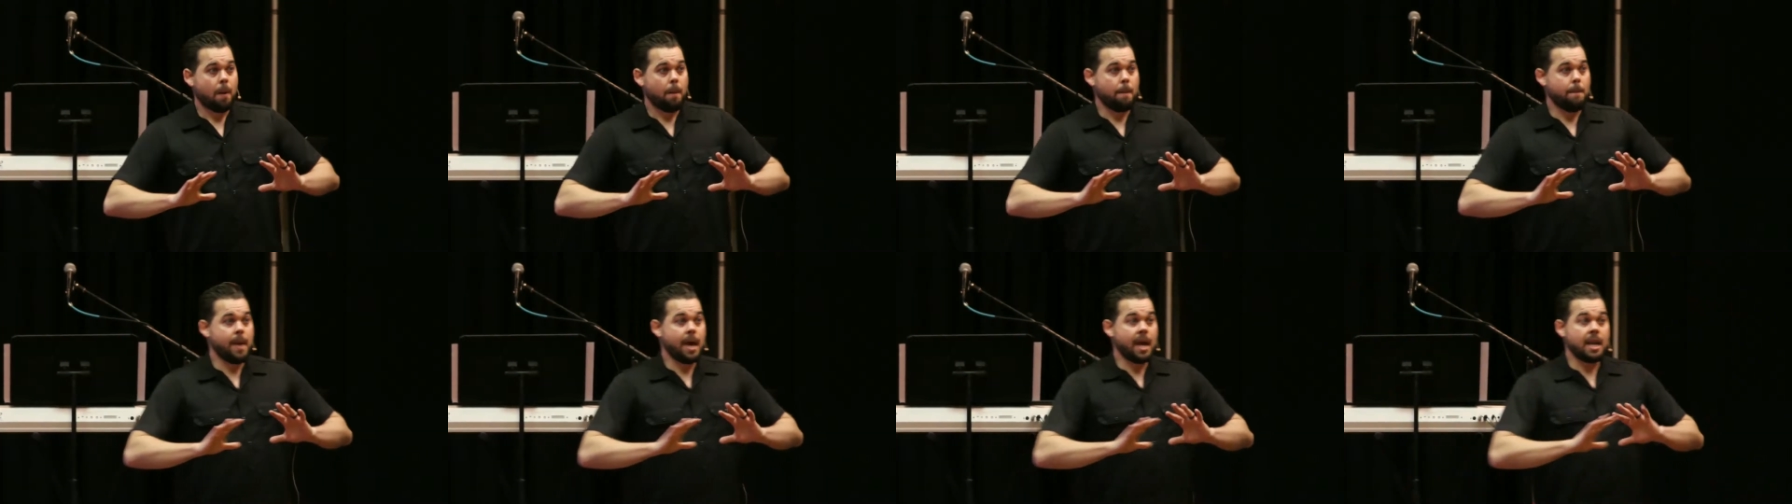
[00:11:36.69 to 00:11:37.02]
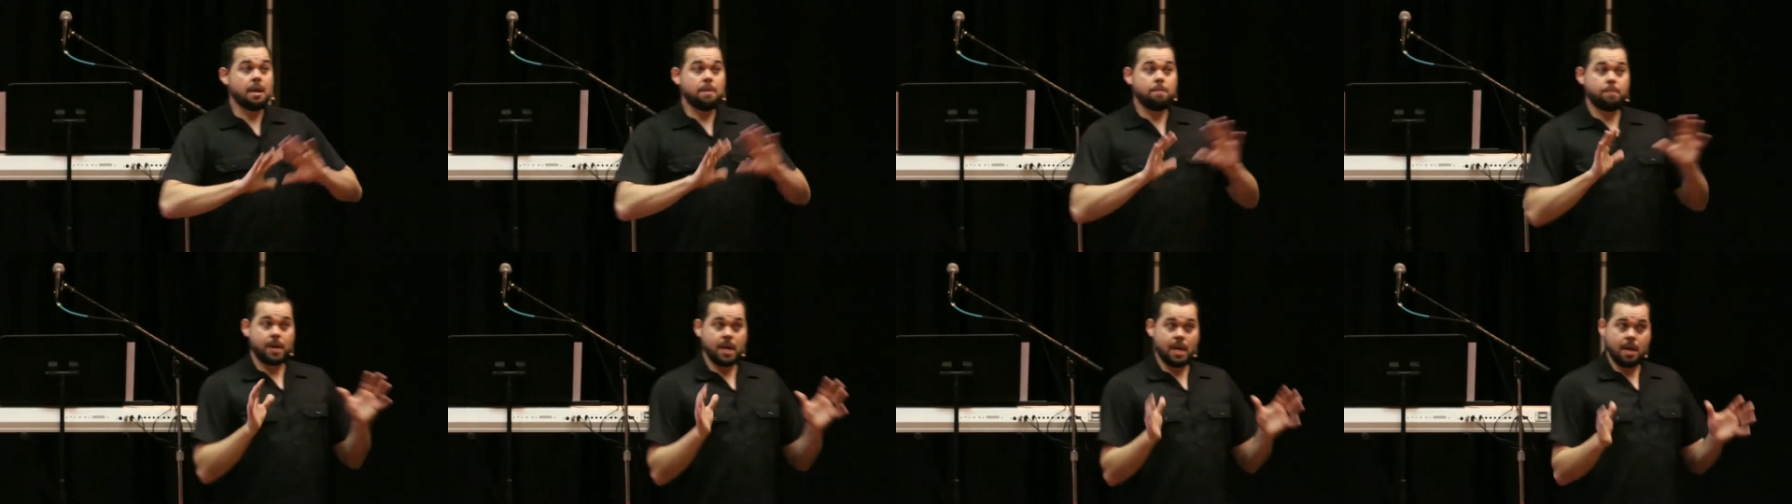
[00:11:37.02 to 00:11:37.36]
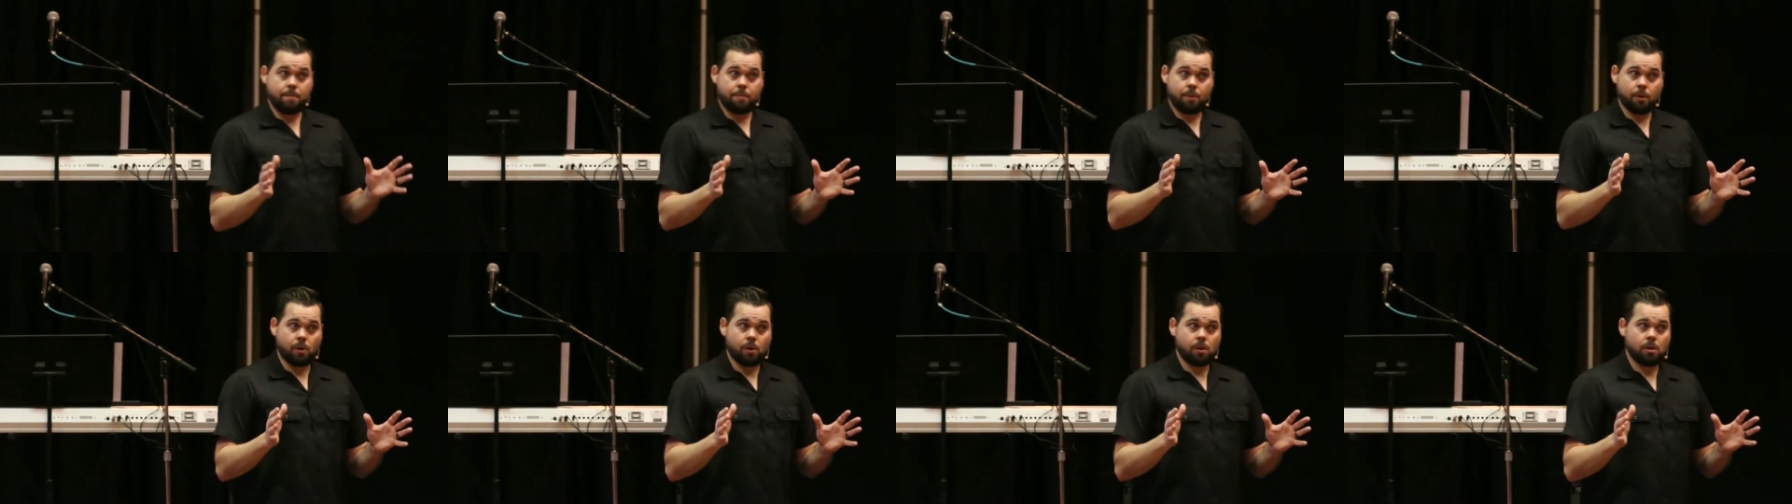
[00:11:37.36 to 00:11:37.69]
many
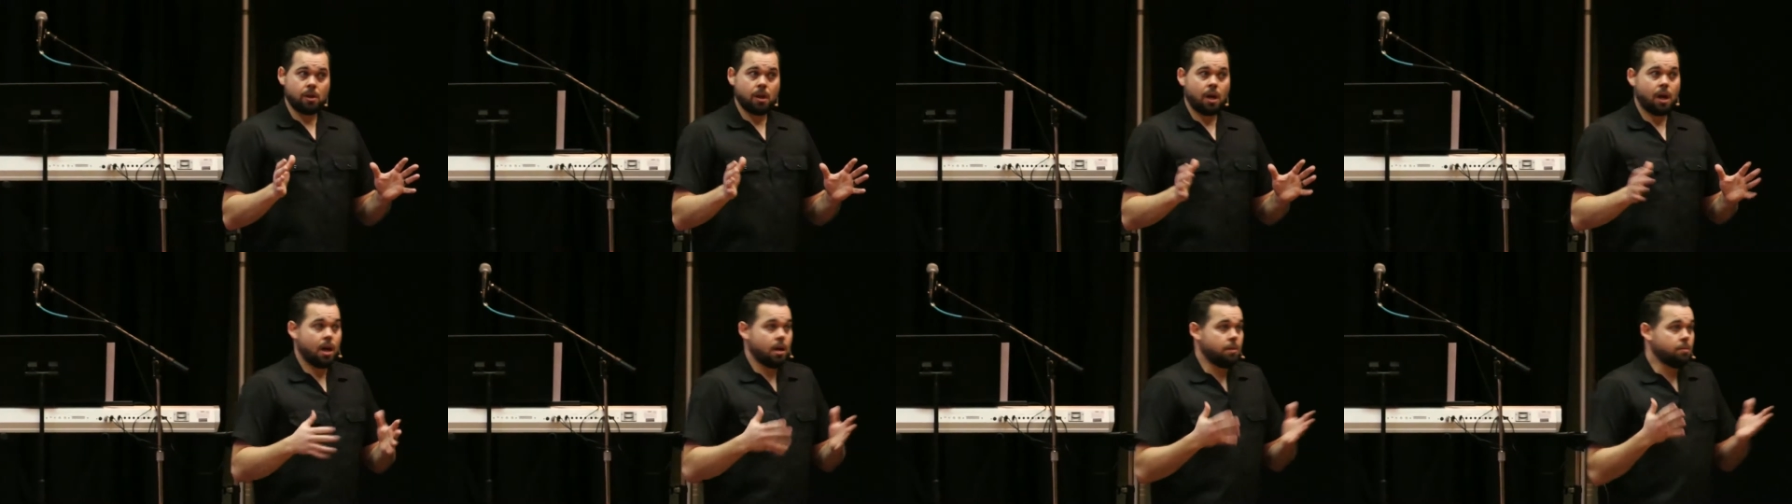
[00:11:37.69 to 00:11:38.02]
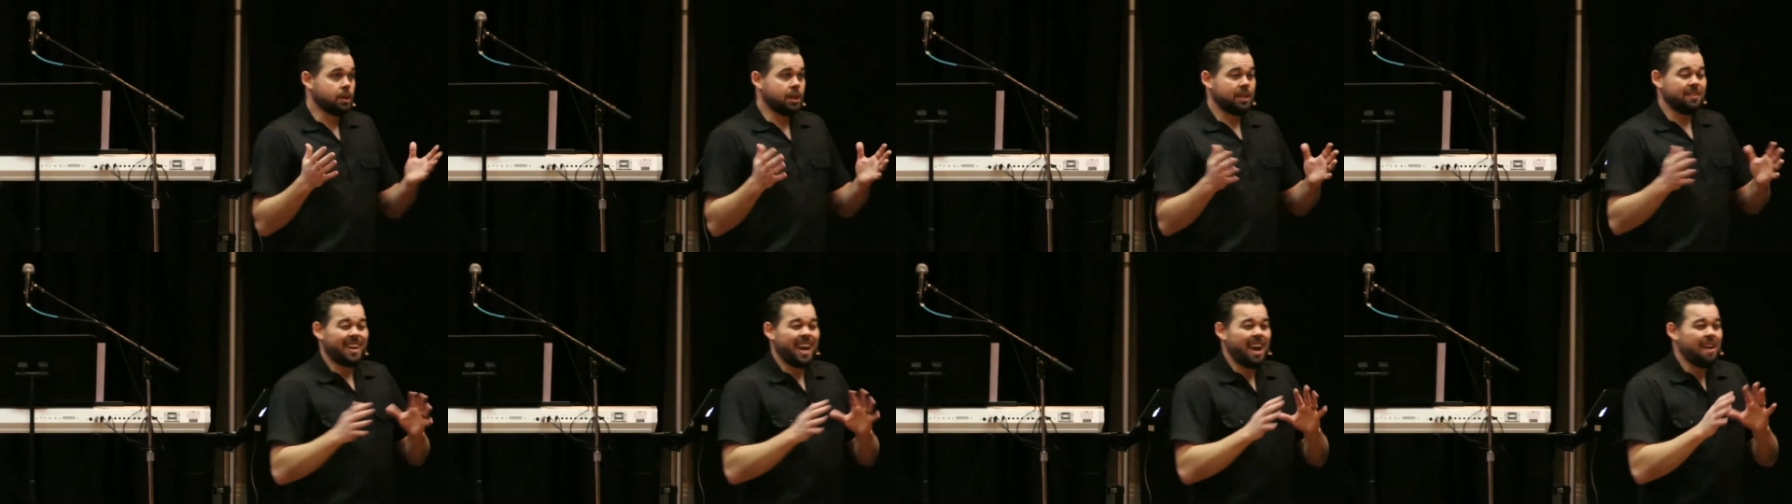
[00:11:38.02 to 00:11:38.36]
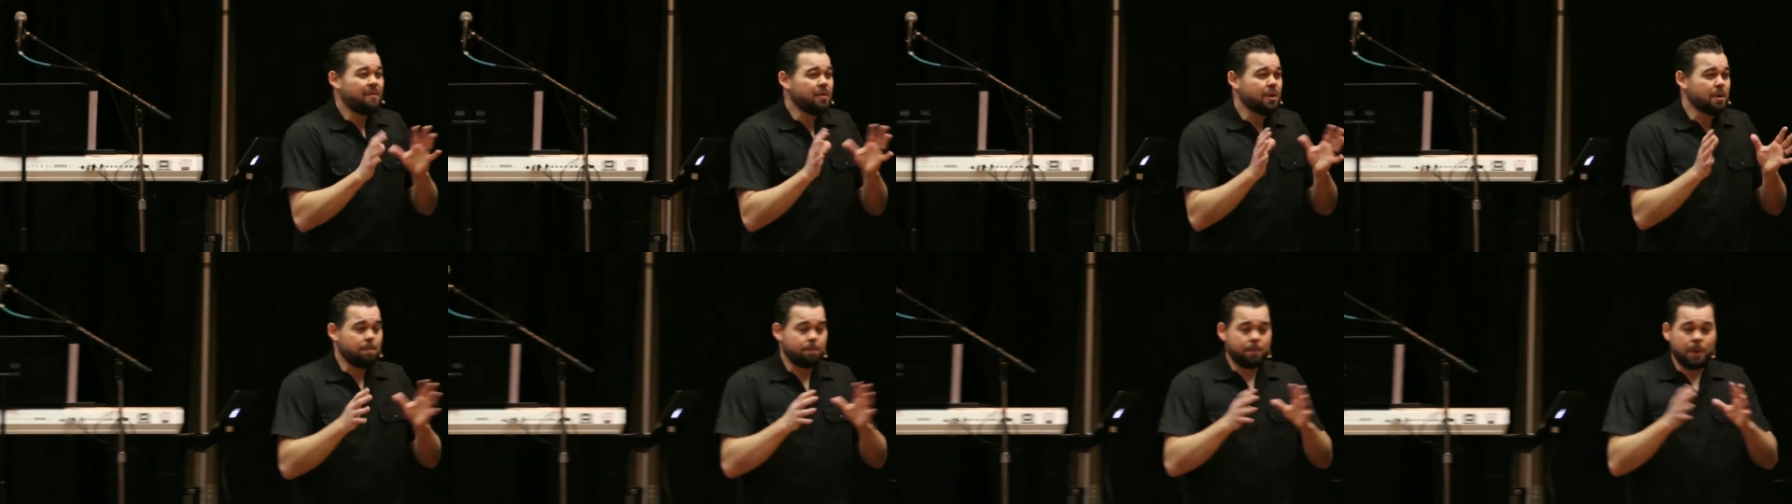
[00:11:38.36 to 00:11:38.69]
people, unbelievers, every